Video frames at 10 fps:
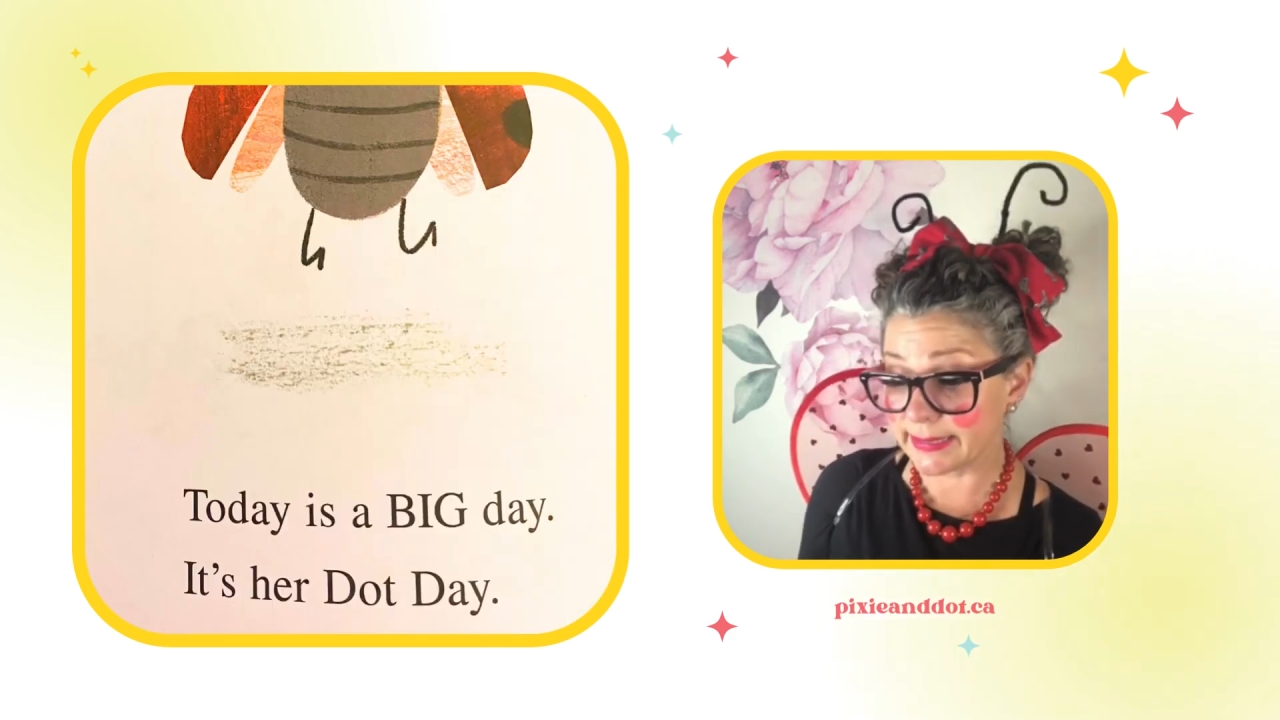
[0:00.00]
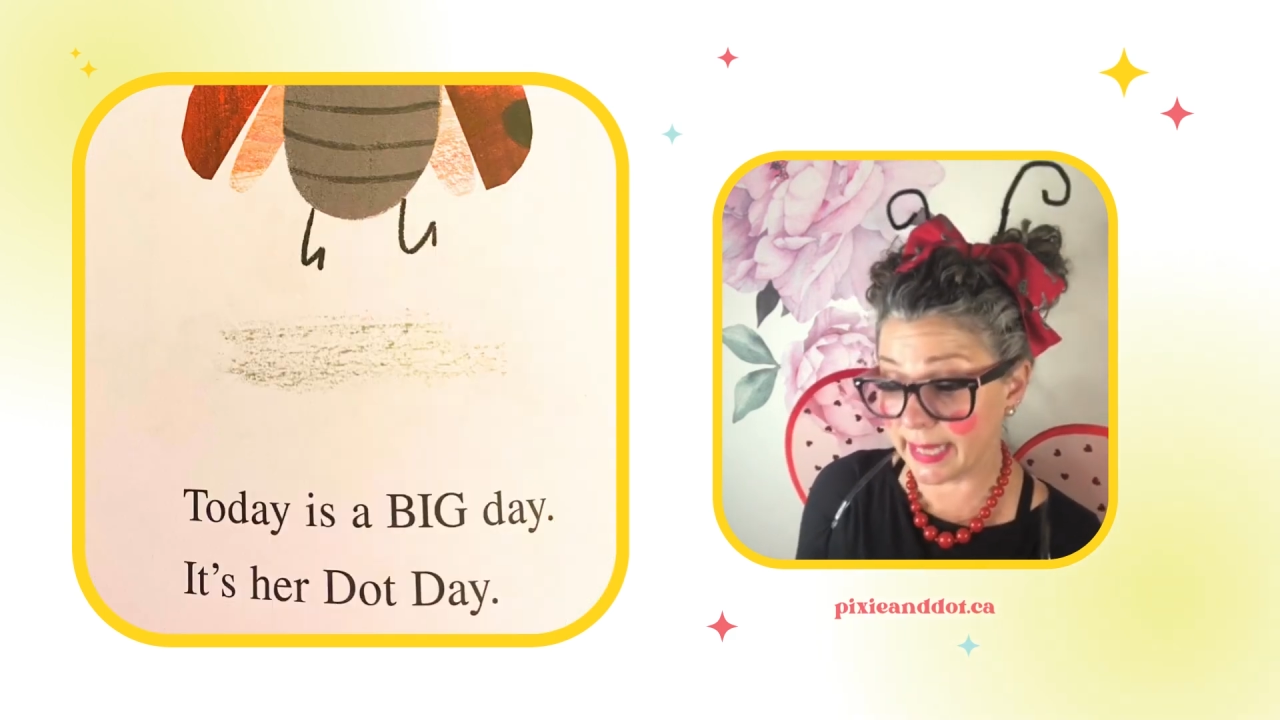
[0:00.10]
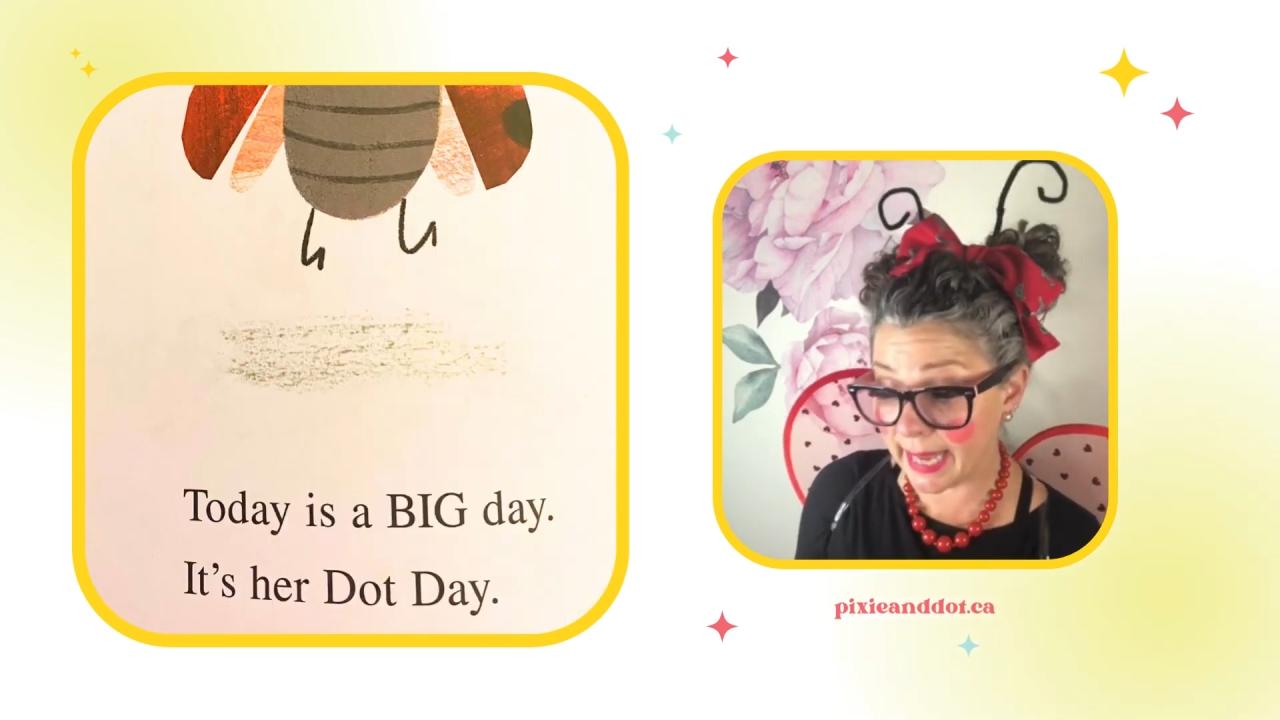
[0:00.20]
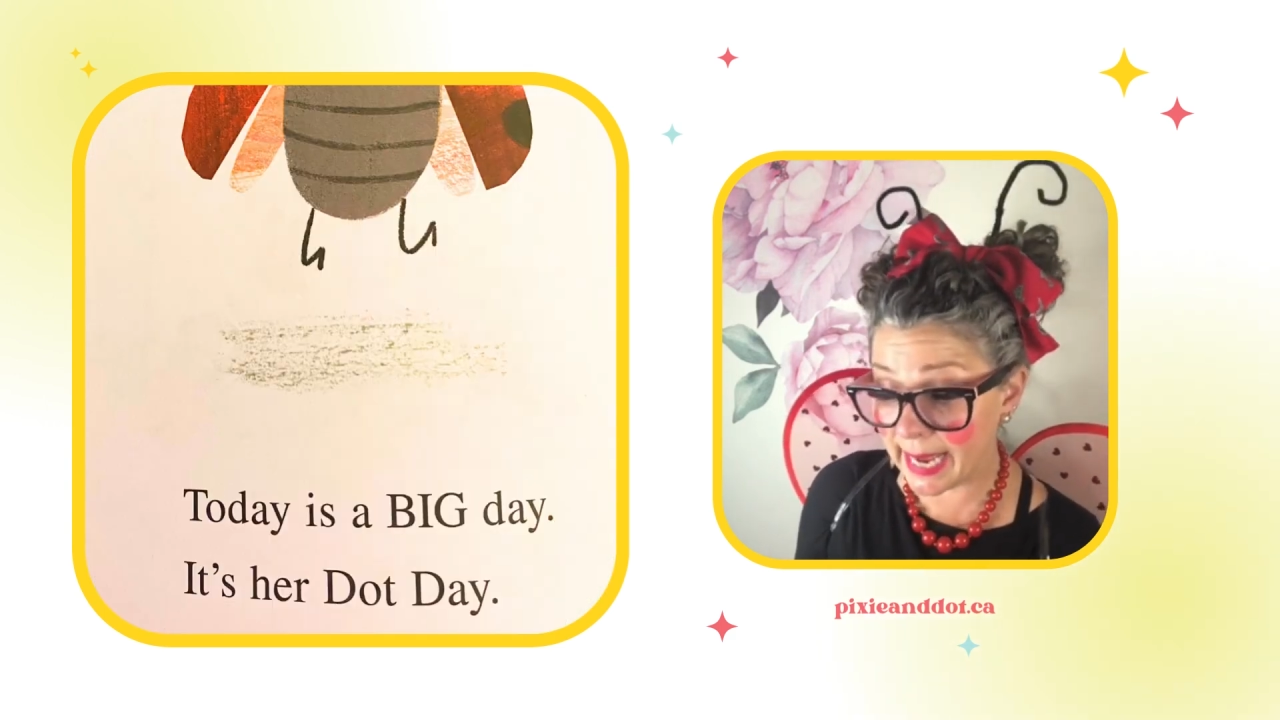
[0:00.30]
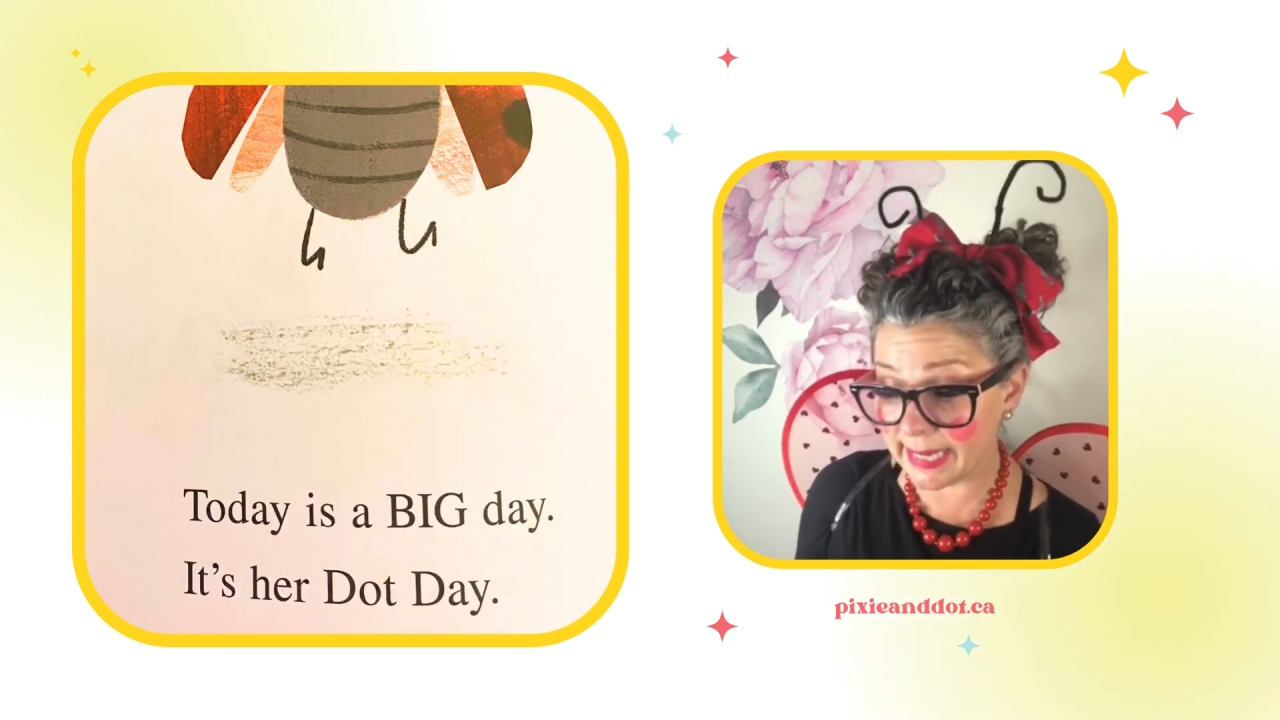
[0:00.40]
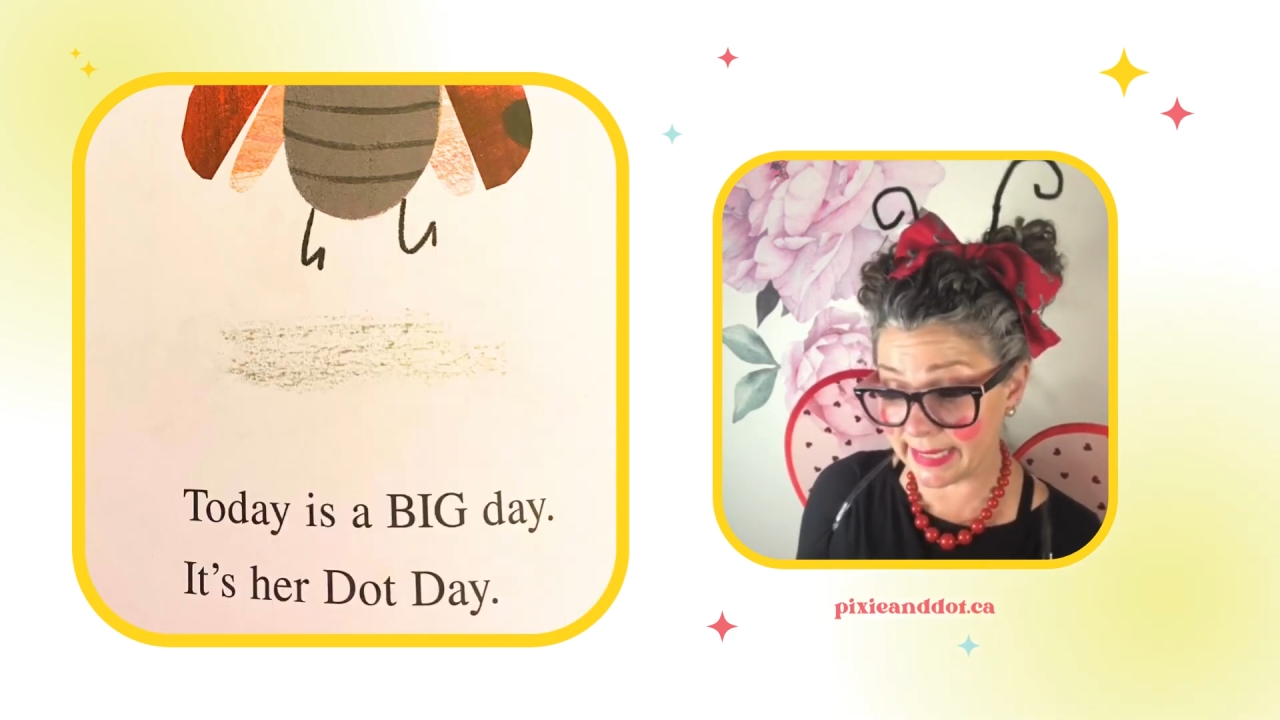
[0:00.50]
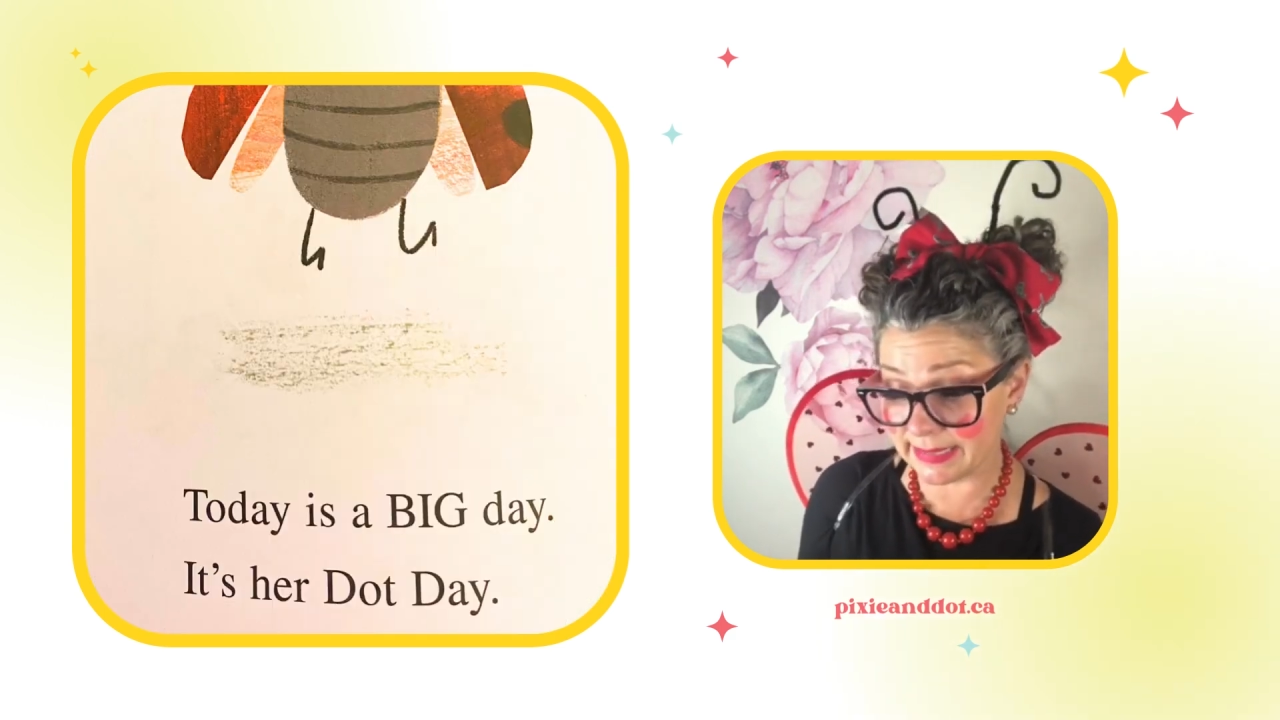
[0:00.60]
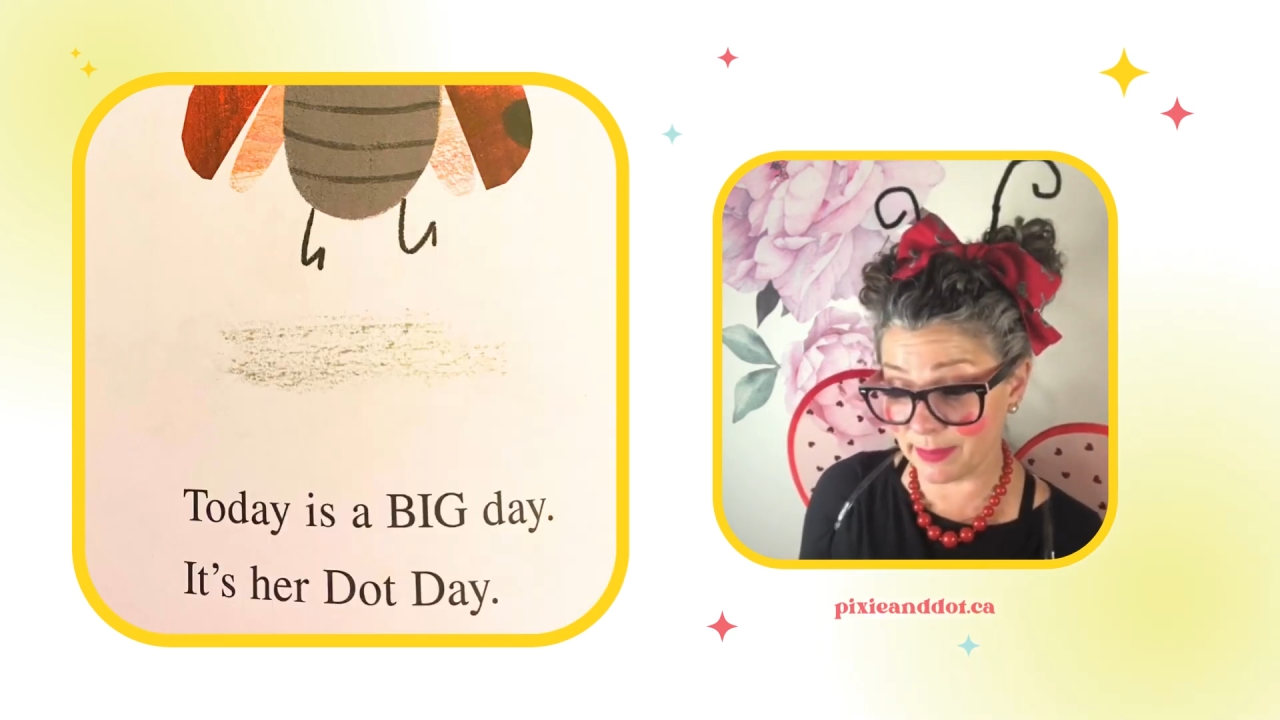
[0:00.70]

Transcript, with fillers: Today is